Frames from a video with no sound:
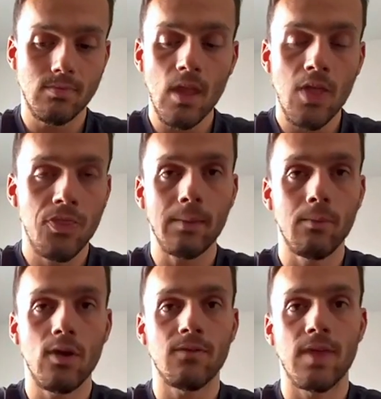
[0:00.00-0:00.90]
they
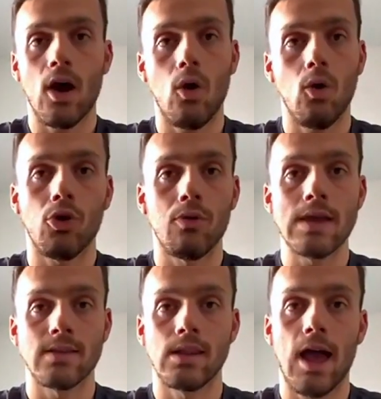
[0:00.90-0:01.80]
moved their whole
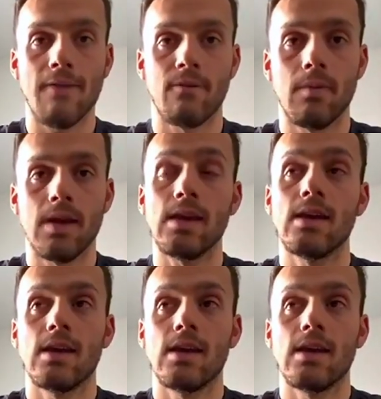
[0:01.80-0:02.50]
careers and life for me.